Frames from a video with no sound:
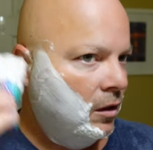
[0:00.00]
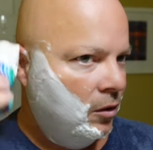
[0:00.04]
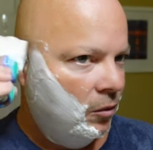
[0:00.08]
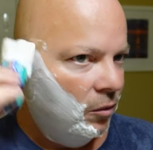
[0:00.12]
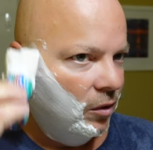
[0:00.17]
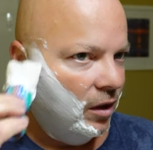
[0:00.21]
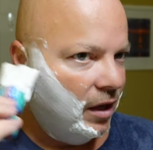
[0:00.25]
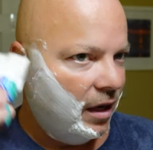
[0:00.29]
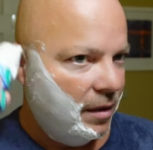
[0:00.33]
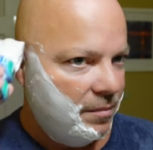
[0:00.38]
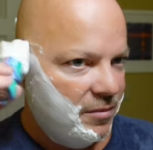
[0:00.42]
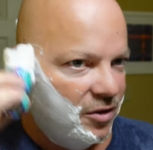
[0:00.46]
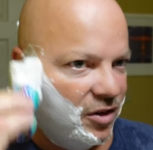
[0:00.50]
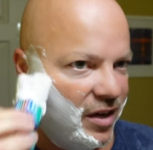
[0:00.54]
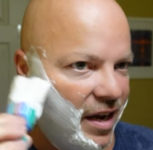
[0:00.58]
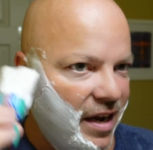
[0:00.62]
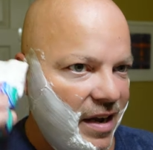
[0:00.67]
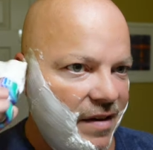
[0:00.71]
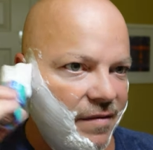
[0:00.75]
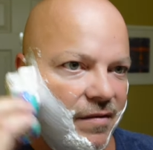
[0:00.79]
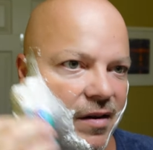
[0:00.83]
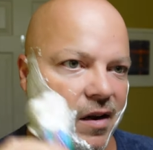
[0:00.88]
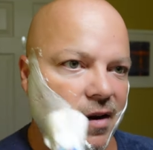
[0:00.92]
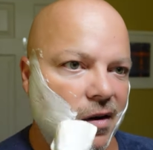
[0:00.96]
when I'm
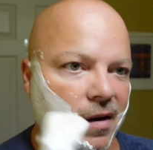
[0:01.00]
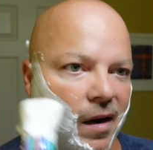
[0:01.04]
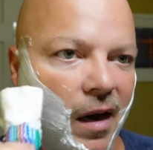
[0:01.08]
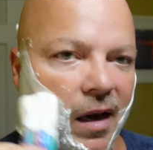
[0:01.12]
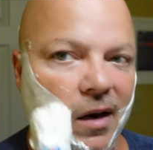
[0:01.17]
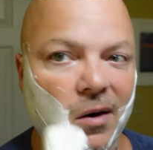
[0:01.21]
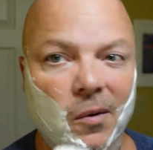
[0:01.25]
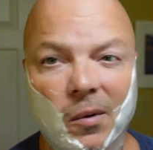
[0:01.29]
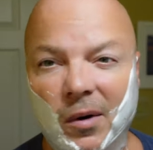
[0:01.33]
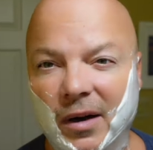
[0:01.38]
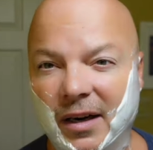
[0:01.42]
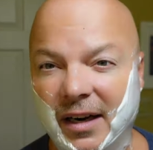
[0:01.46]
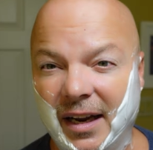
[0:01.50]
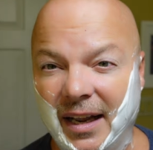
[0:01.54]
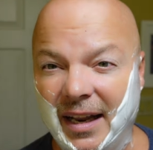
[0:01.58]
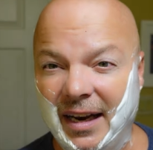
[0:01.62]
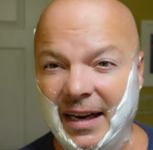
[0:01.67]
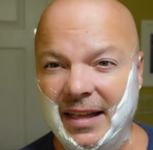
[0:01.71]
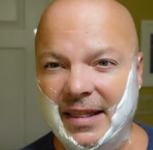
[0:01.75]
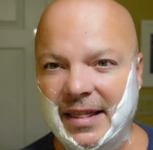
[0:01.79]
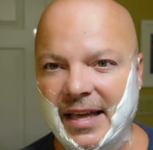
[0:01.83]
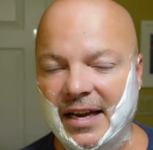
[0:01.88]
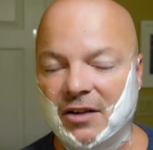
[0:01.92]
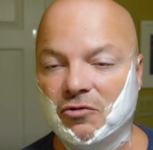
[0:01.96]
shaving, I don't want
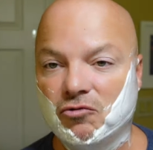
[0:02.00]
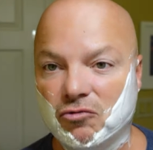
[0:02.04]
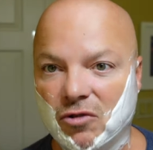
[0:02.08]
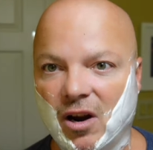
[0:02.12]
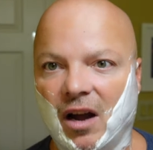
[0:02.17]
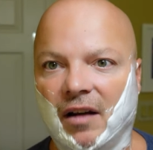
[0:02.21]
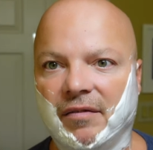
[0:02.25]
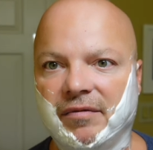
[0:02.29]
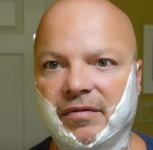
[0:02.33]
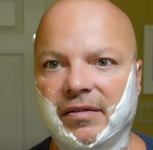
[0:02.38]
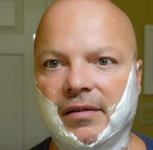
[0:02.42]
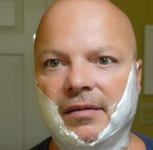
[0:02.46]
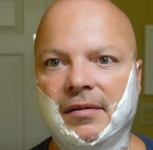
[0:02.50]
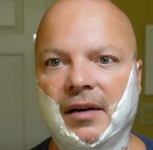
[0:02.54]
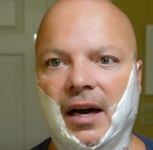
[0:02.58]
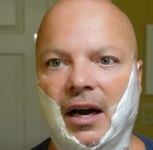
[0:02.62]
anything rough.